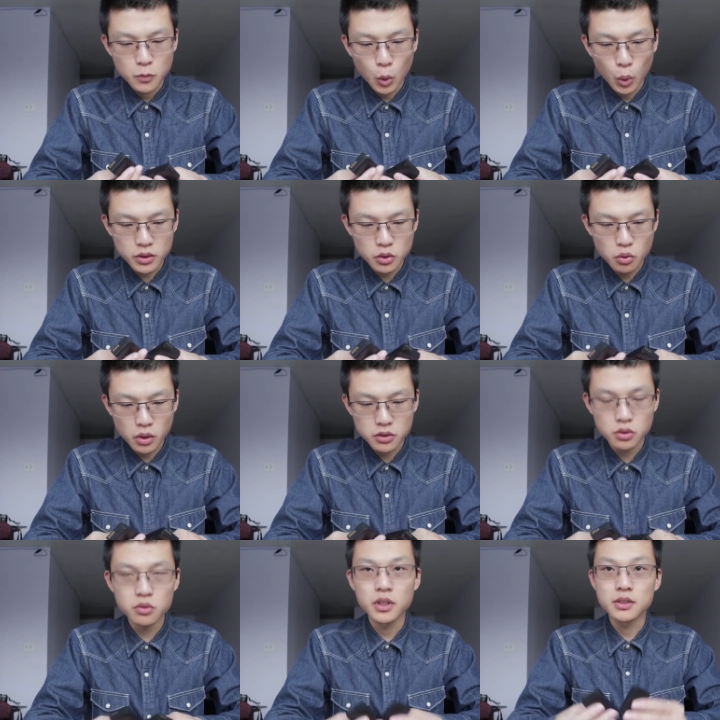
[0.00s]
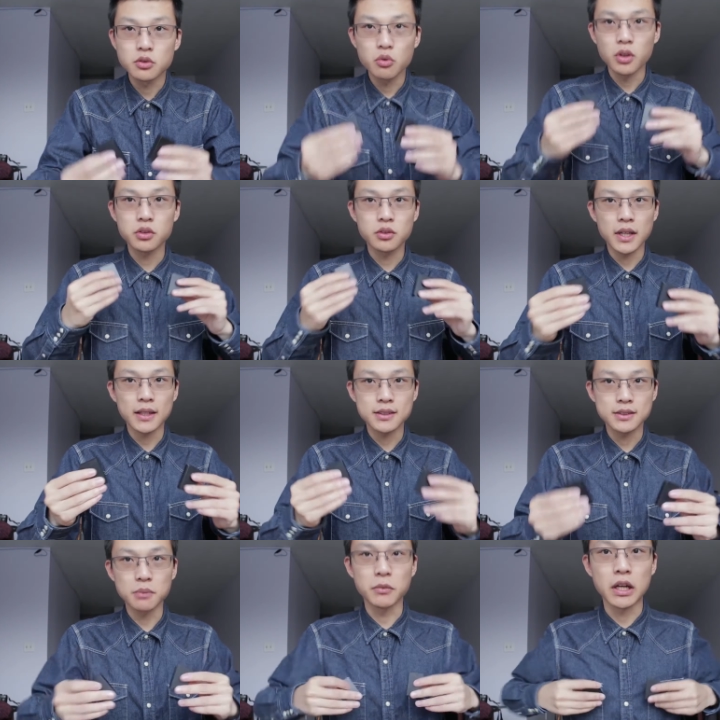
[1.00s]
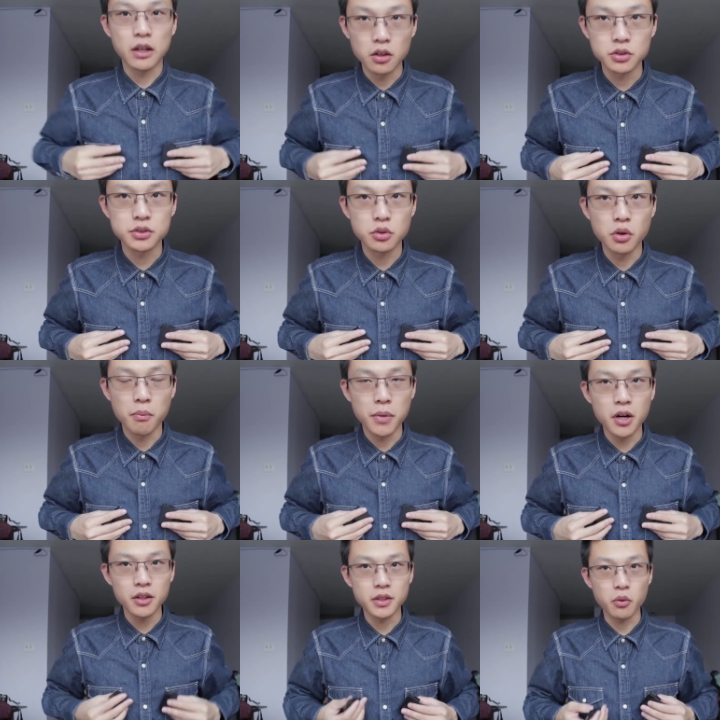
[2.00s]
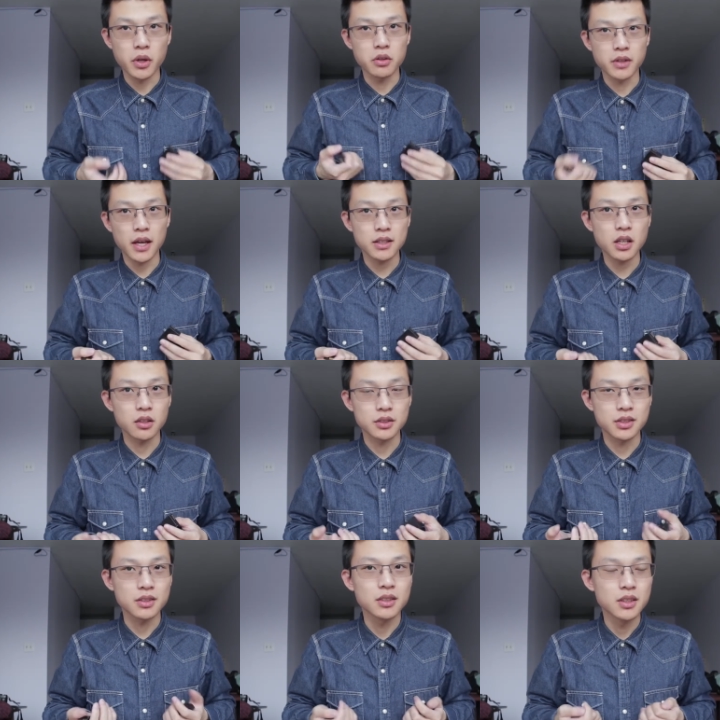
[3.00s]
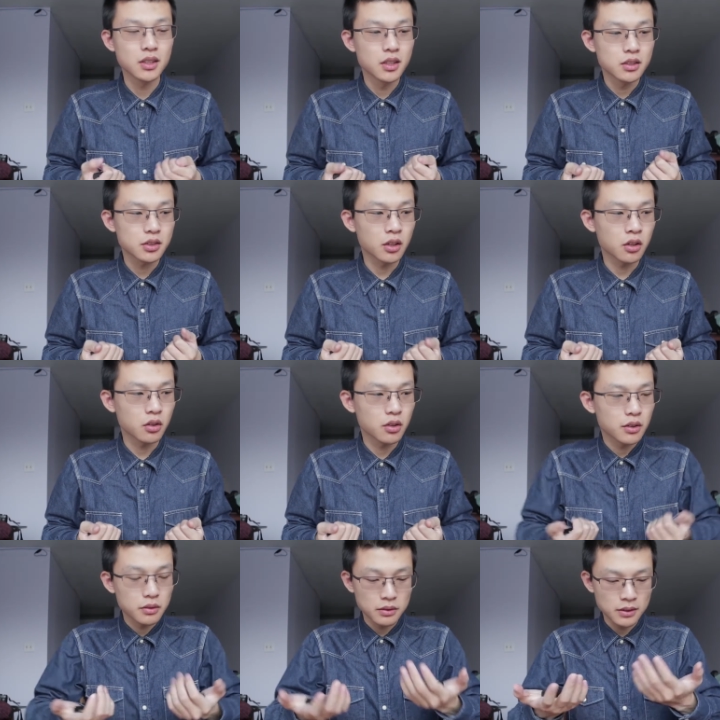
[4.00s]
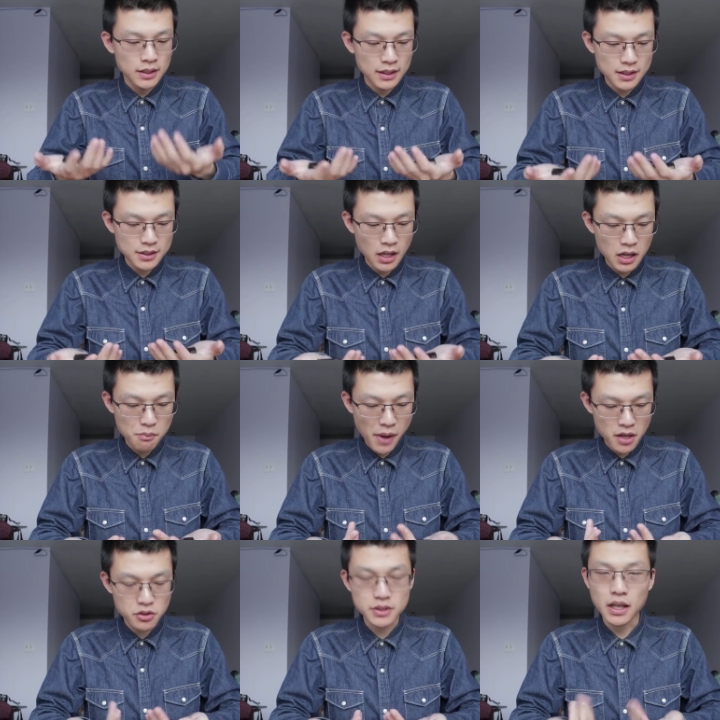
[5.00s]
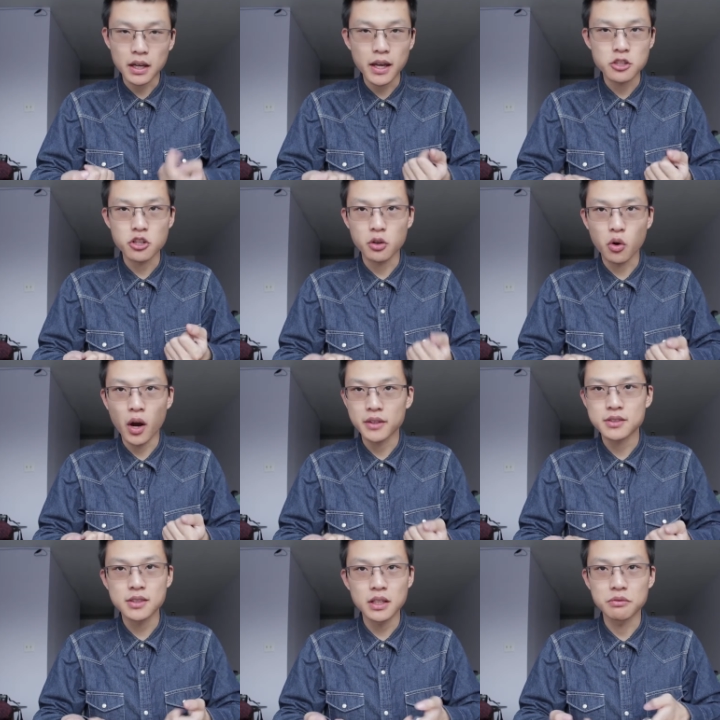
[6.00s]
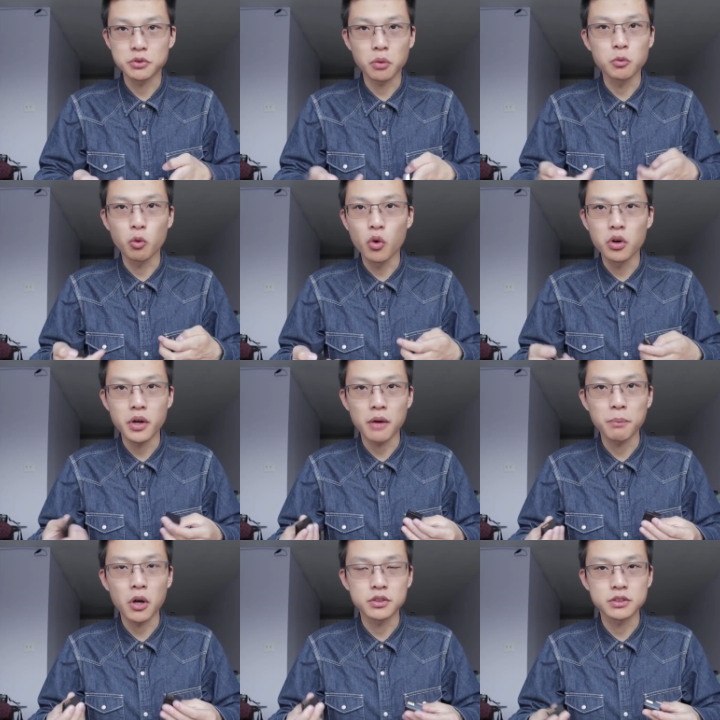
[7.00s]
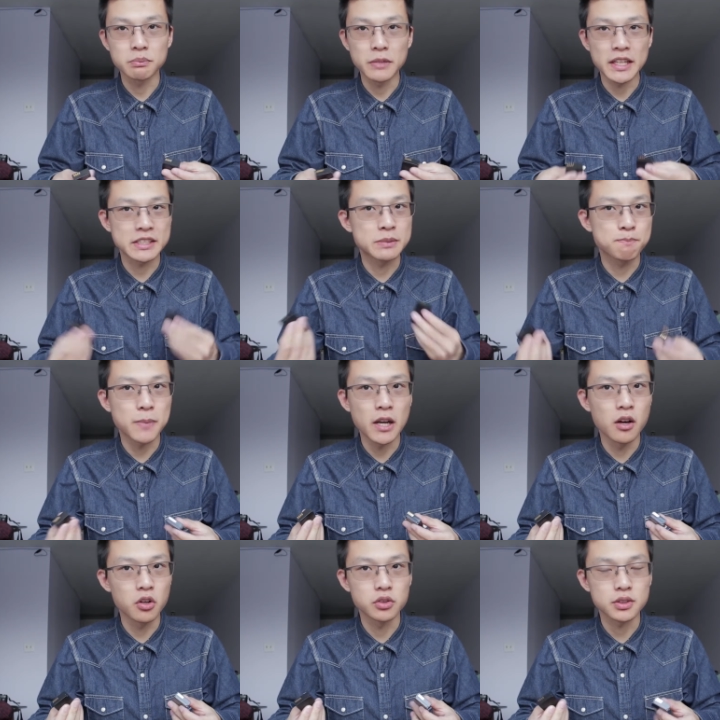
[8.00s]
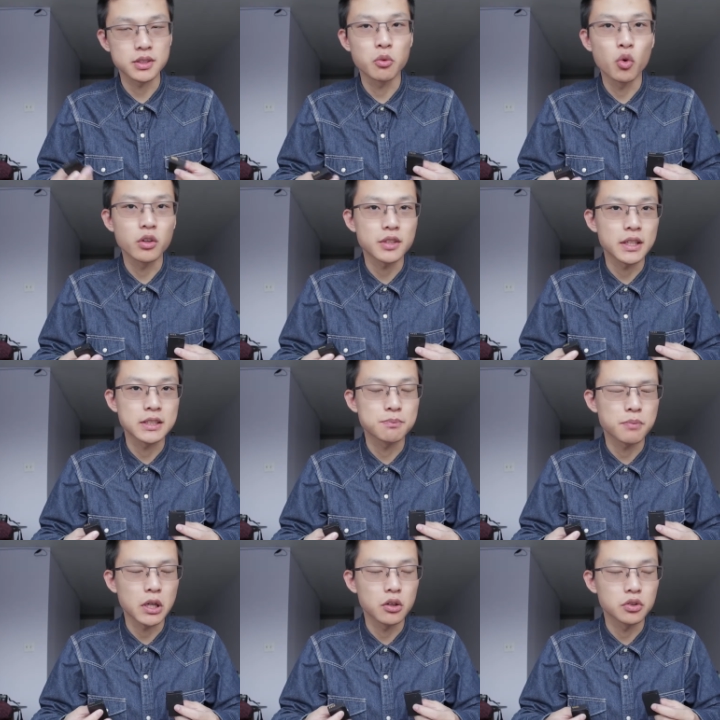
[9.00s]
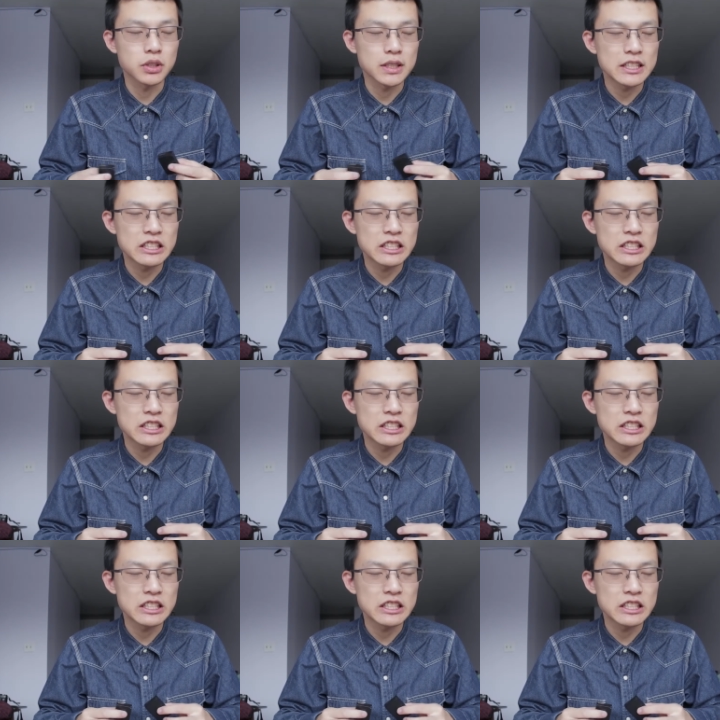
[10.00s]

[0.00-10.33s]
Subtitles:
what you want to do is you want to get them close to your body when you get out. So the lithium-ion batteries are actually quite safe. Don't worry about them explode. They won't explode